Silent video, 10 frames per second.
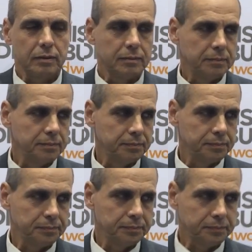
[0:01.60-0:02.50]

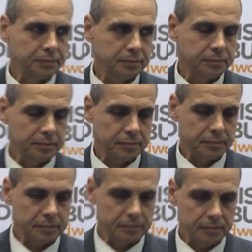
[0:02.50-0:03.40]

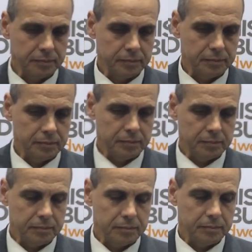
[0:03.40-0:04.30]

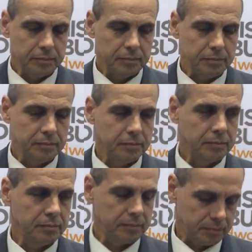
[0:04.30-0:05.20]

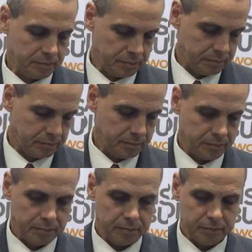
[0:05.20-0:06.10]

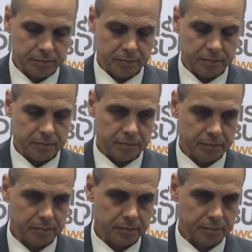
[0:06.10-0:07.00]

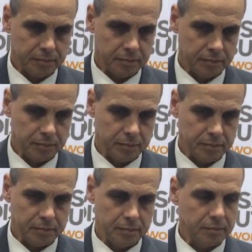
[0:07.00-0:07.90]

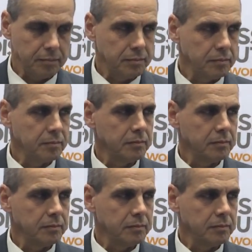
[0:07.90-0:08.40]
No words are spoken by the person on screen.